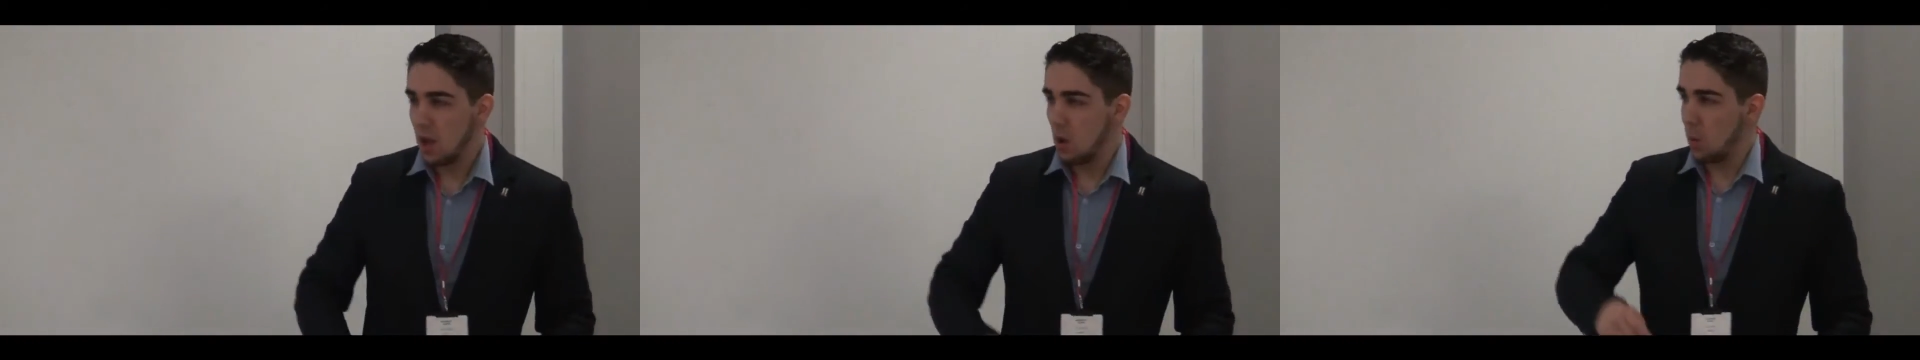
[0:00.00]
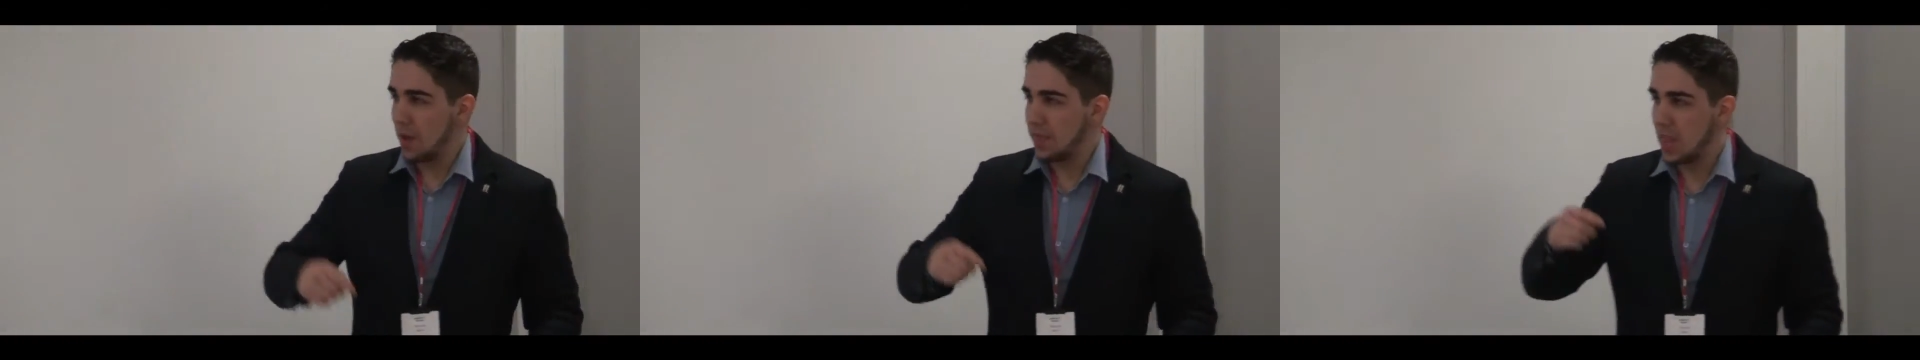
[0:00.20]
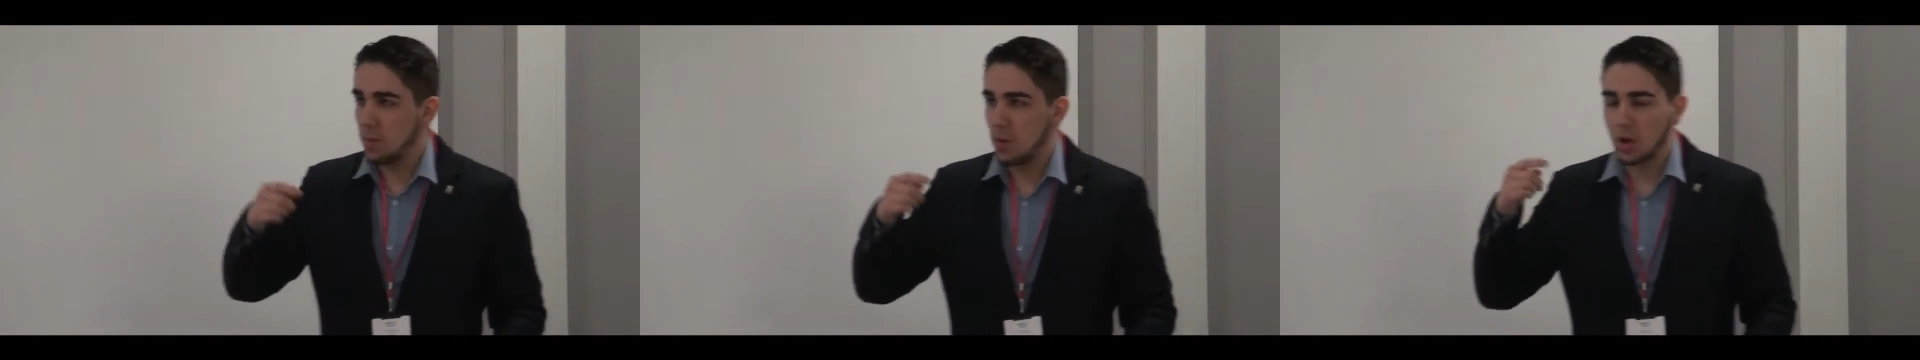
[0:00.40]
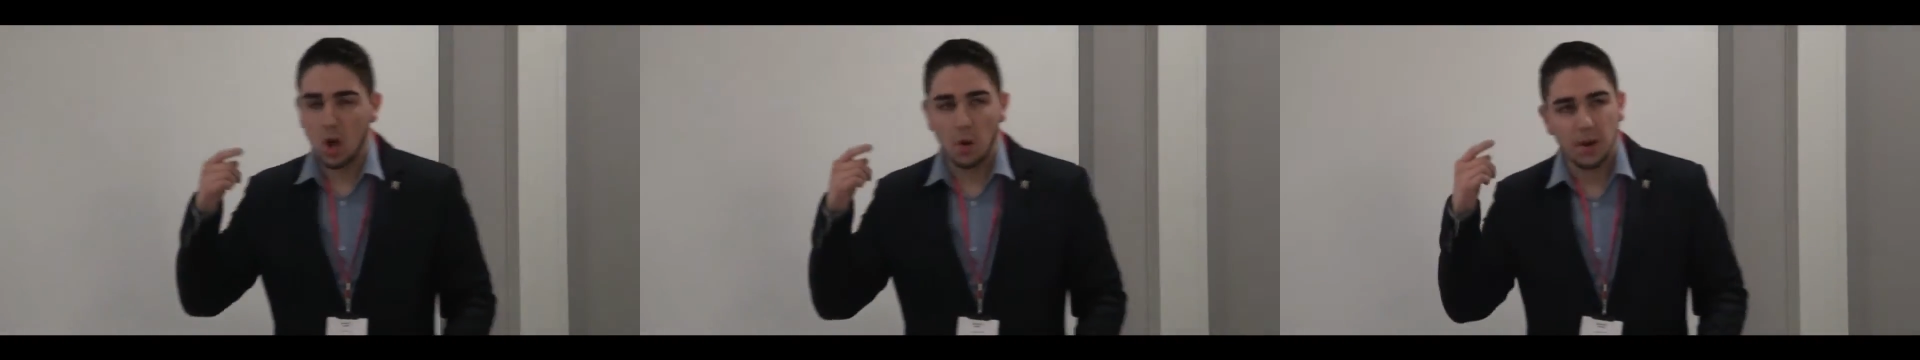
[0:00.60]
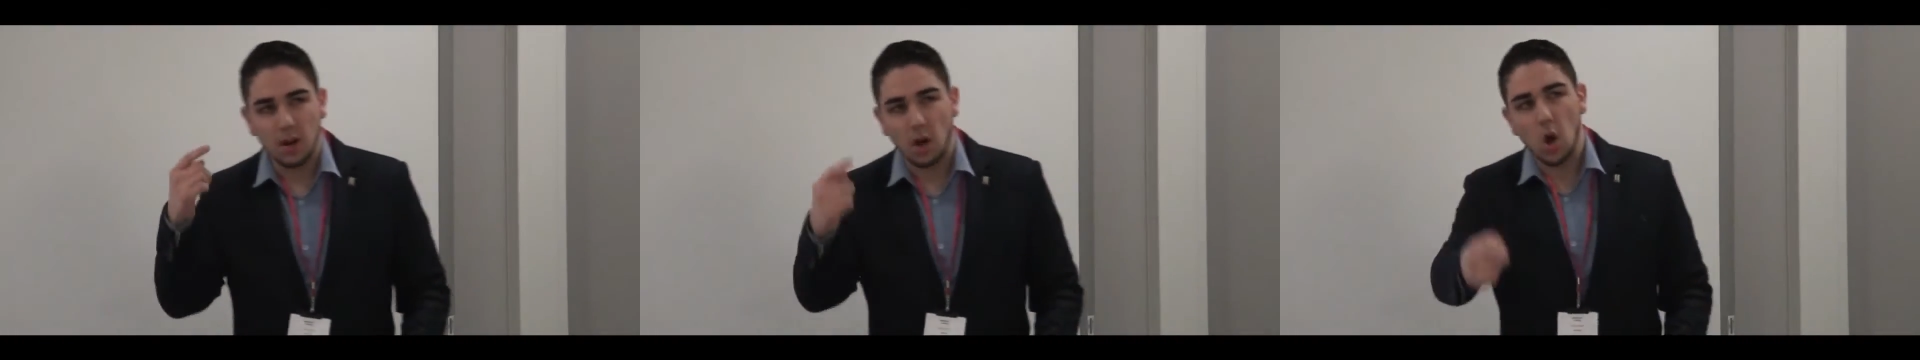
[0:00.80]
When they were
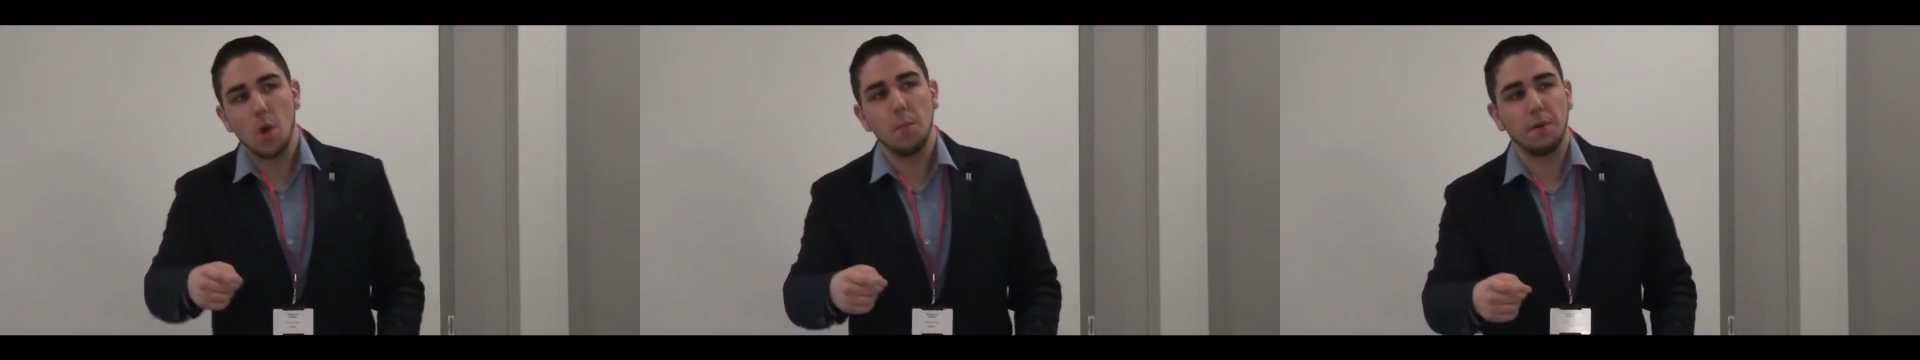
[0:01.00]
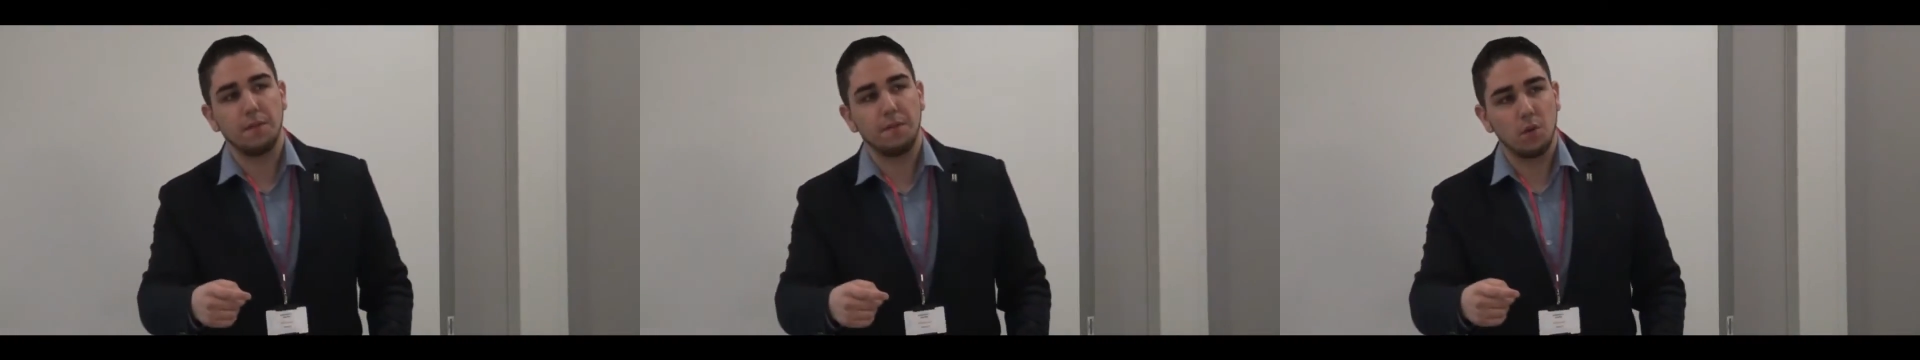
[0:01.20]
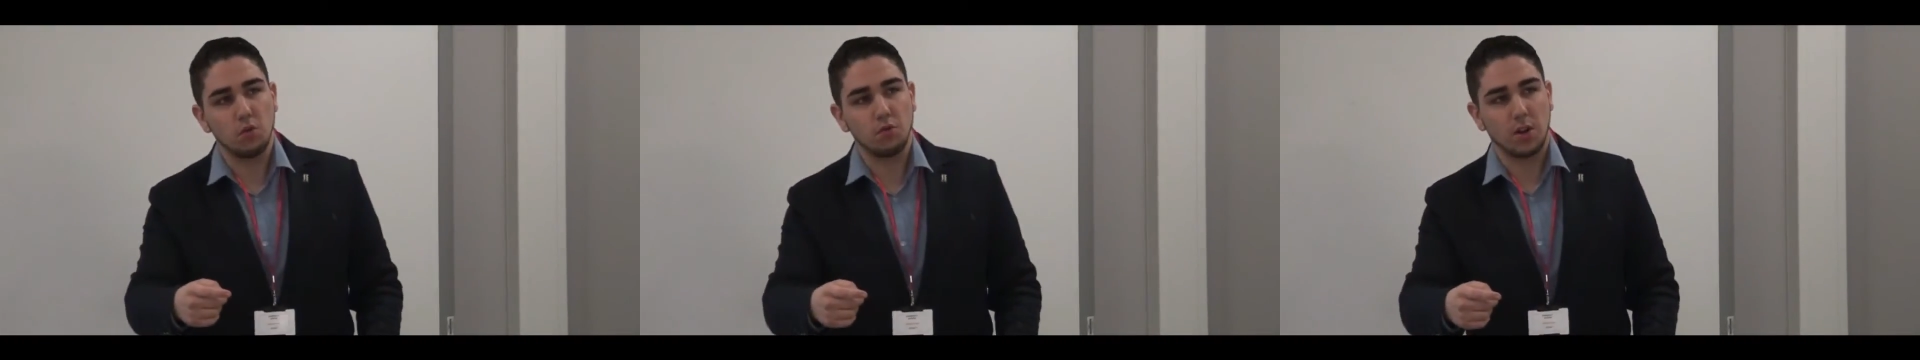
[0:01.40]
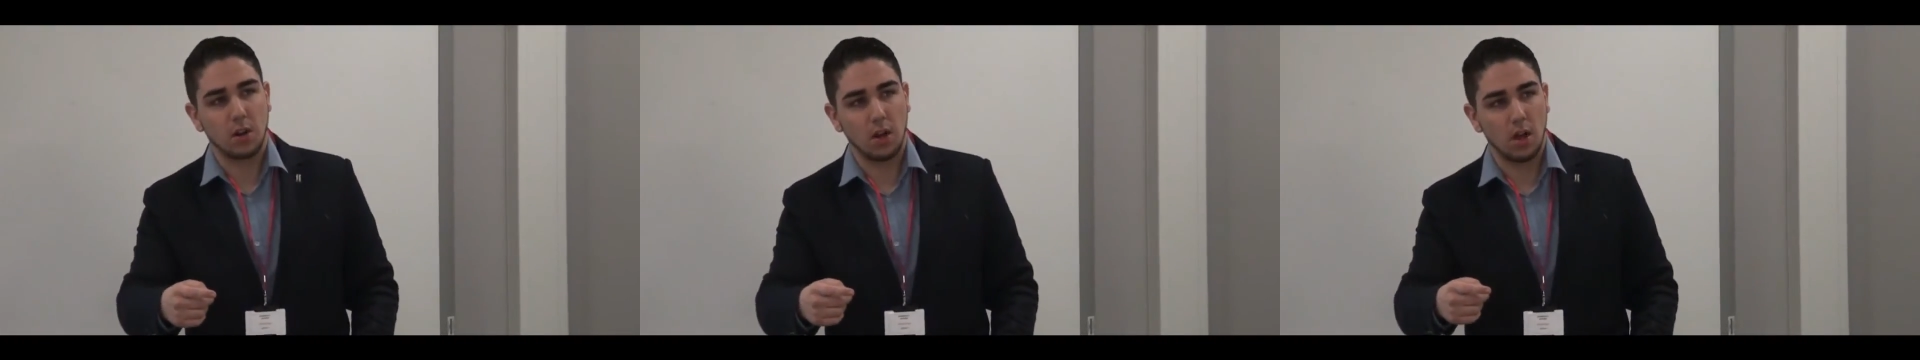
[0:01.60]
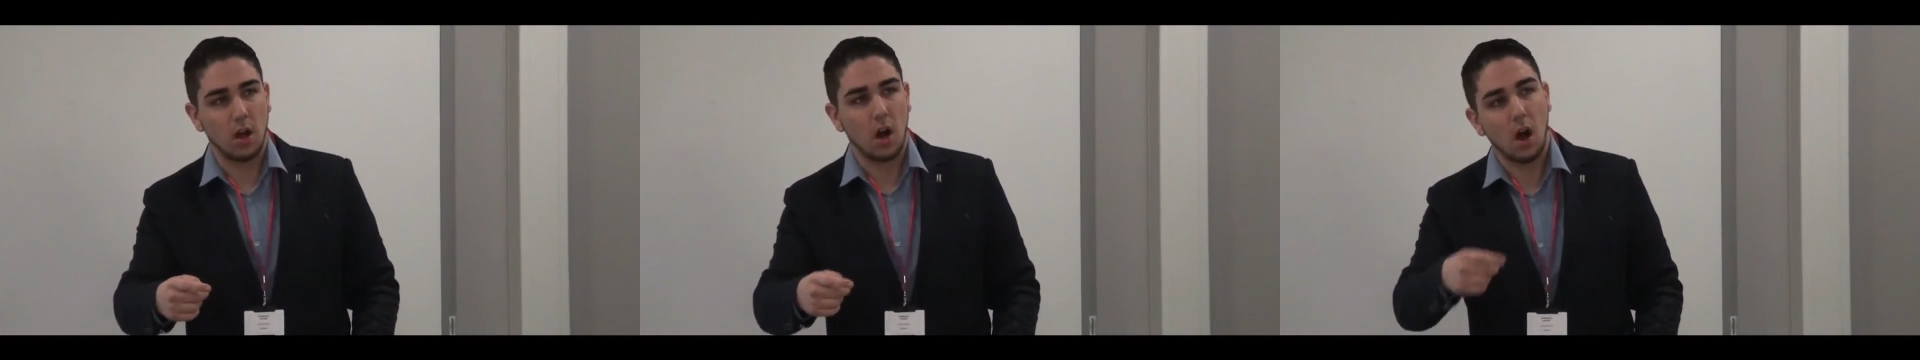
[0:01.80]
going home at 4
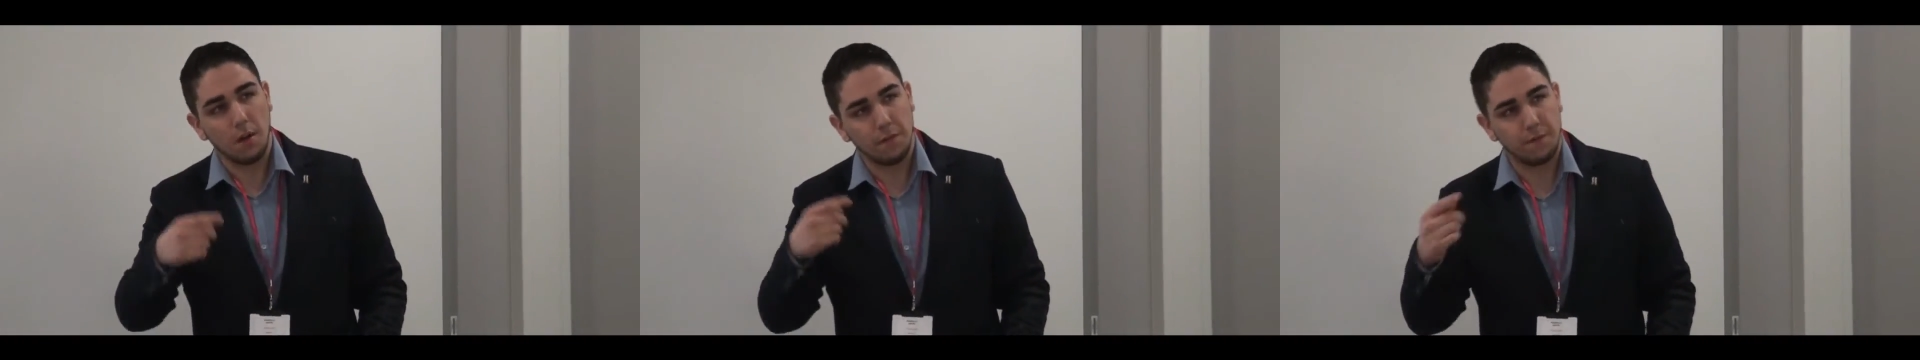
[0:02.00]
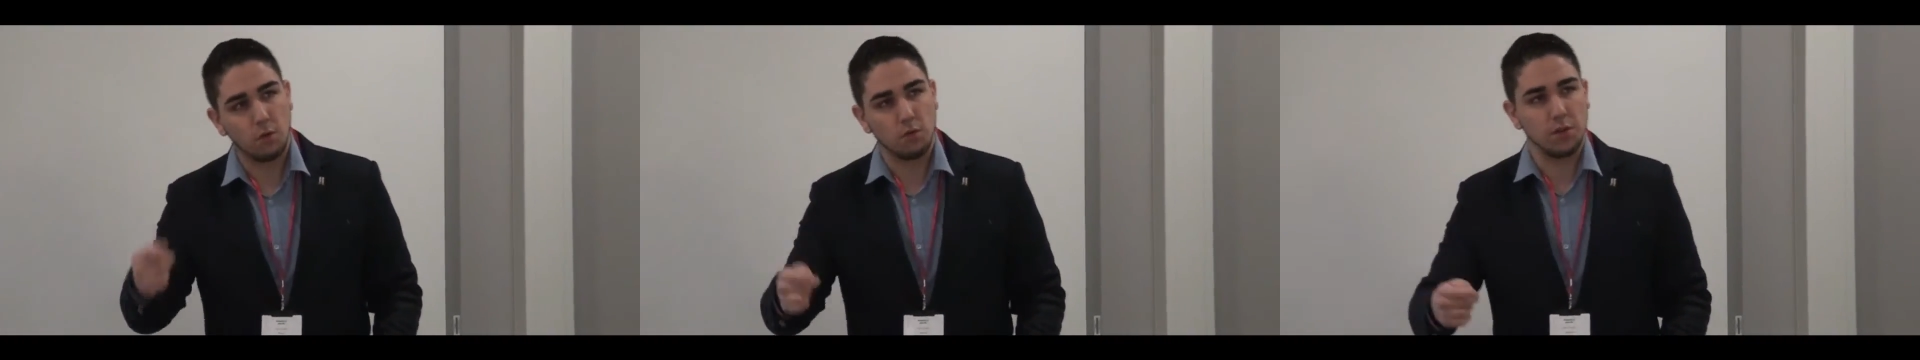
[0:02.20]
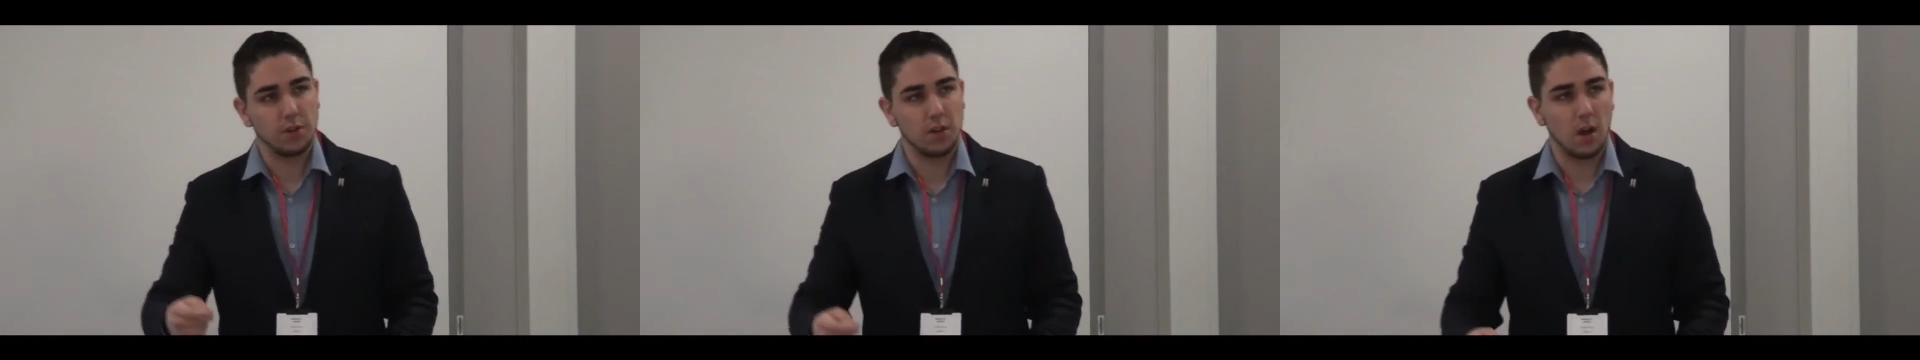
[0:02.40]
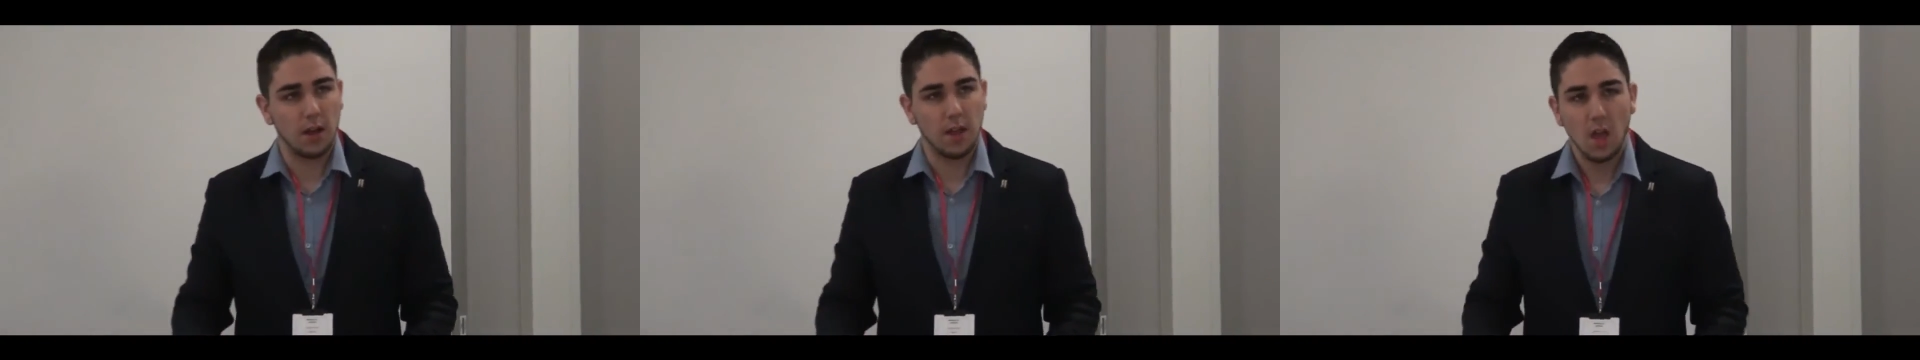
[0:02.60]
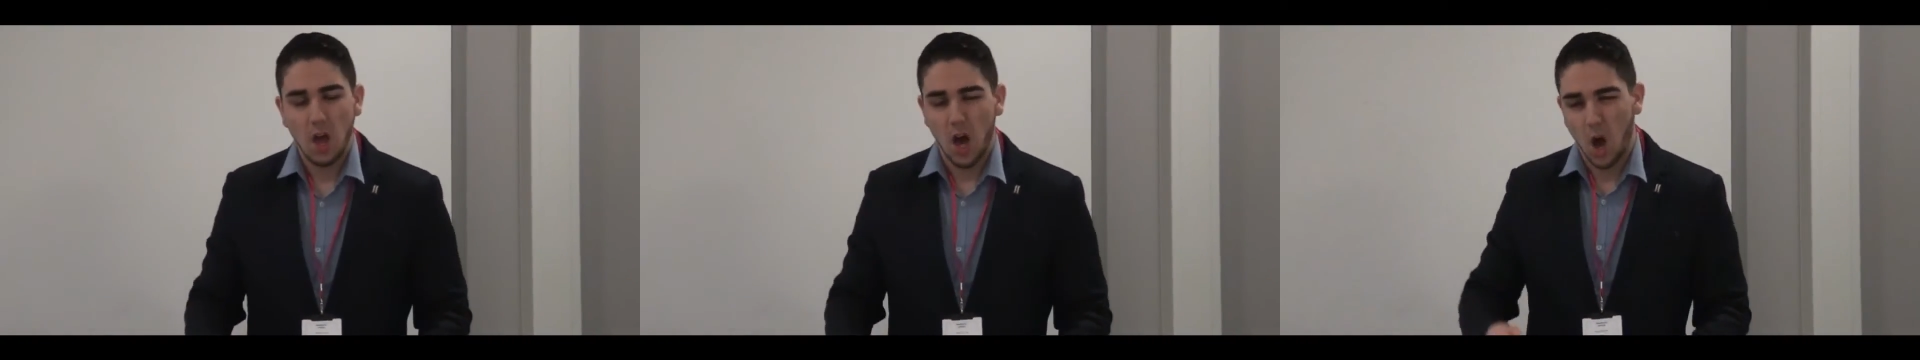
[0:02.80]
o'clock, 4:30 at night,